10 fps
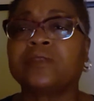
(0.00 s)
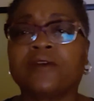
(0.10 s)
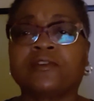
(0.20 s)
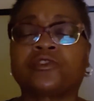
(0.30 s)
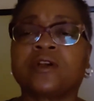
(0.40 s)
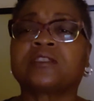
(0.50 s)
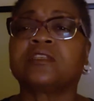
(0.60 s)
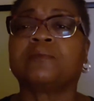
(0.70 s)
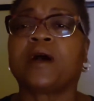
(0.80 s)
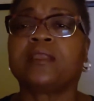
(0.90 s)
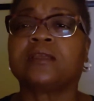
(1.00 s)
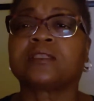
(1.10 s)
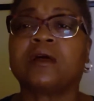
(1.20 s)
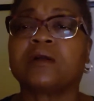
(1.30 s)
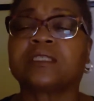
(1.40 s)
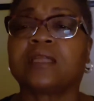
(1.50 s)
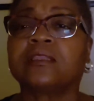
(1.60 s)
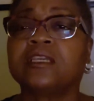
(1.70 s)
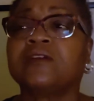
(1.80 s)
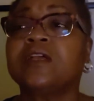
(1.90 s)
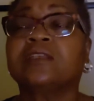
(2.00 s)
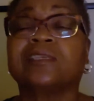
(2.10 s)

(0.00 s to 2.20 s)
never trust anybody as long as I live.